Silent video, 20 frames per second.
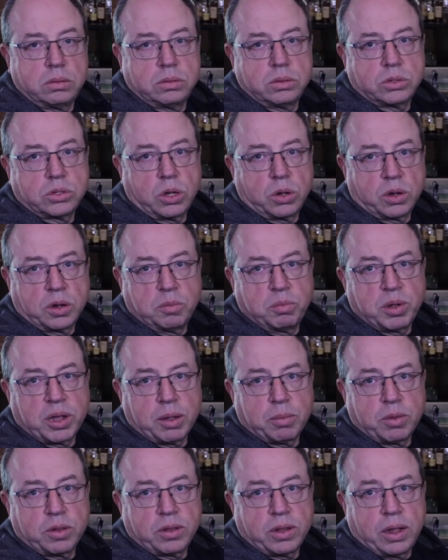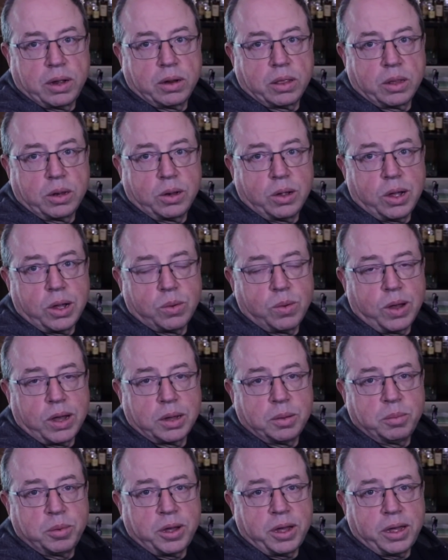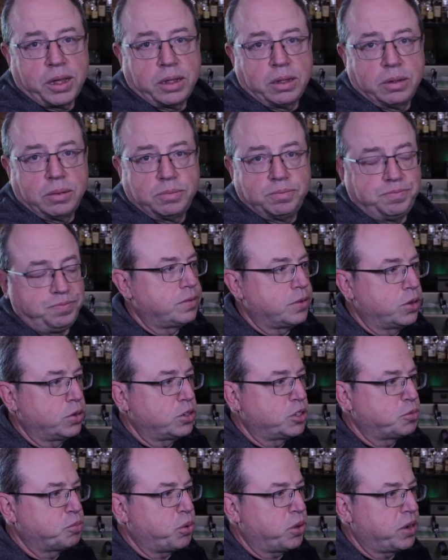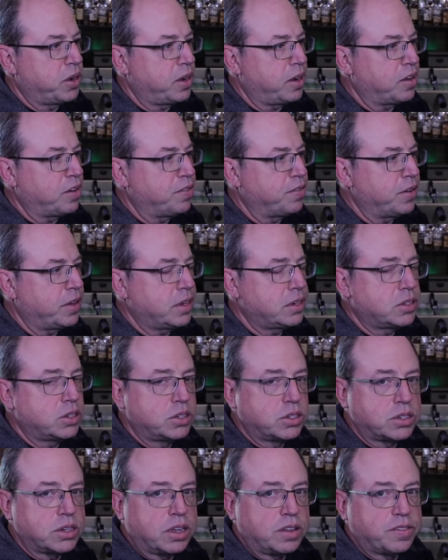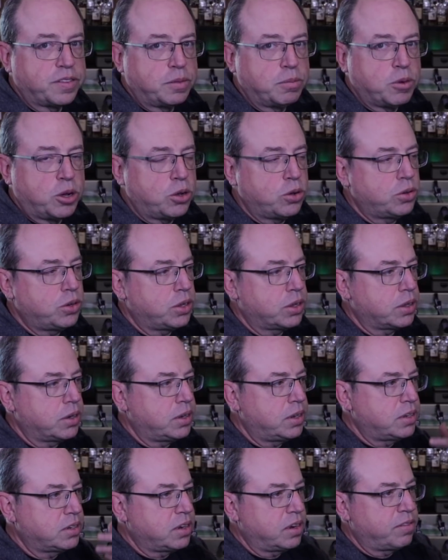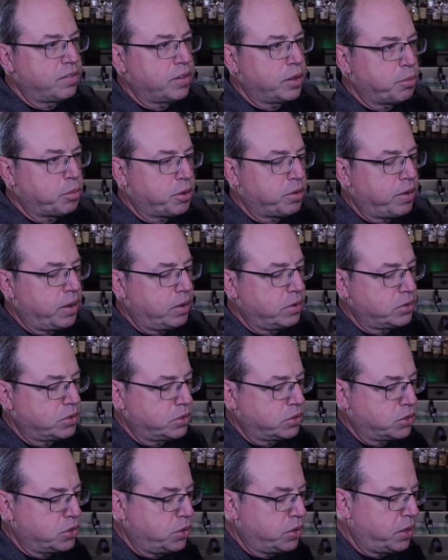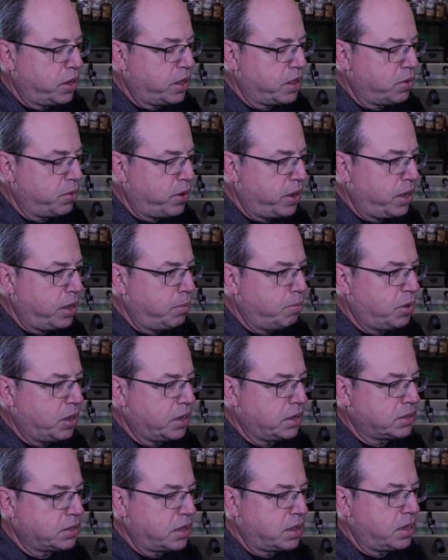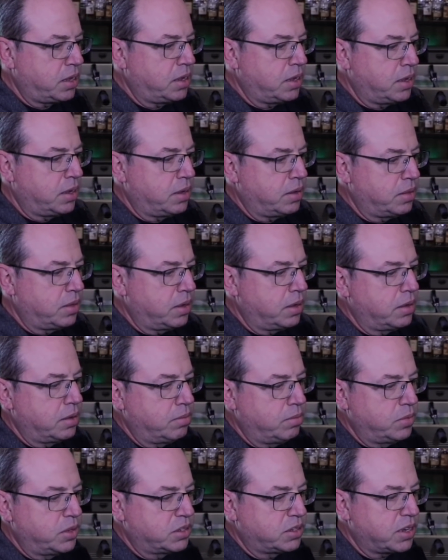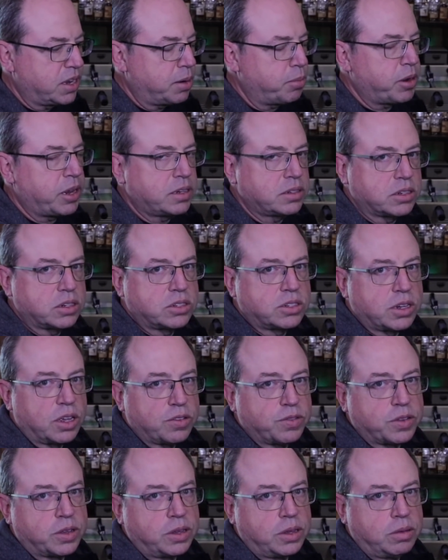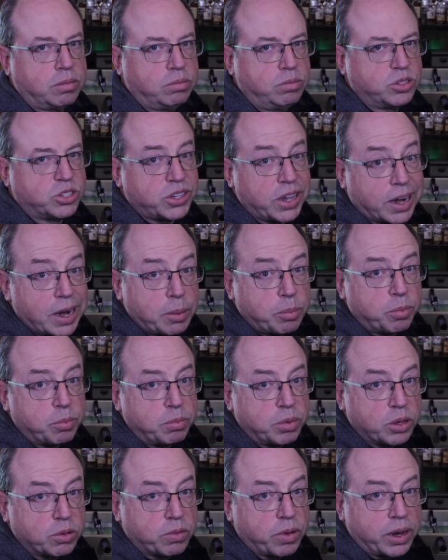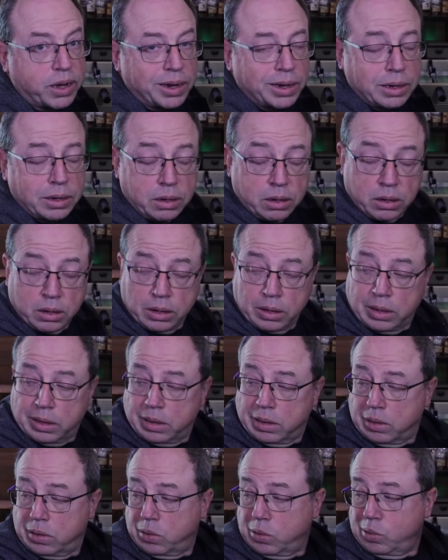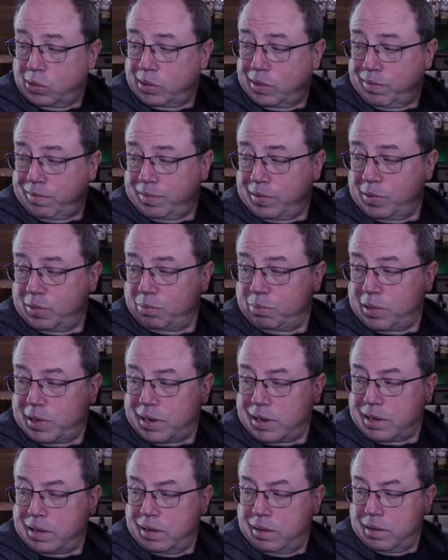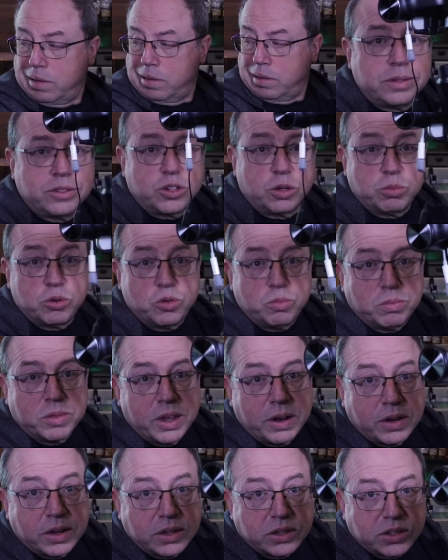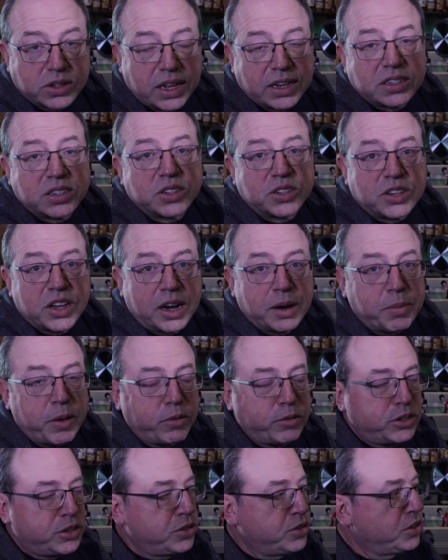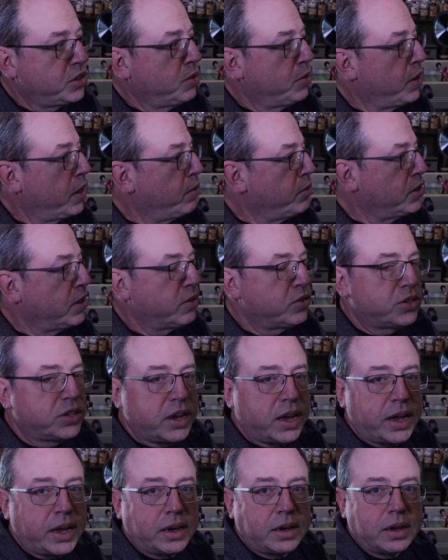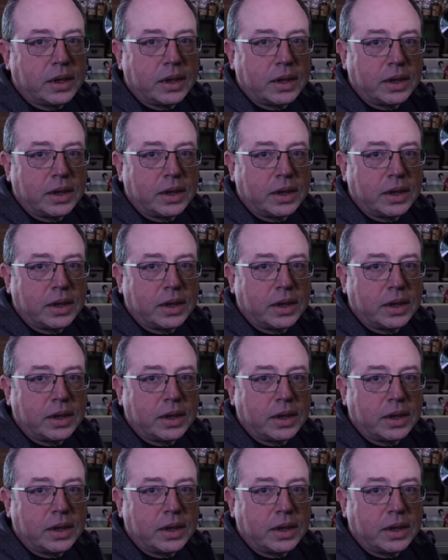So I can pick up the sound of the dog walking by. Phone is pointed at your face in selfie mode. You can easily flip it around so it's going the other way because of the setup. It has a selfie setup built right in. Hold the phone, buddy. So boom, there it is. That's the setup I was using when I was outside,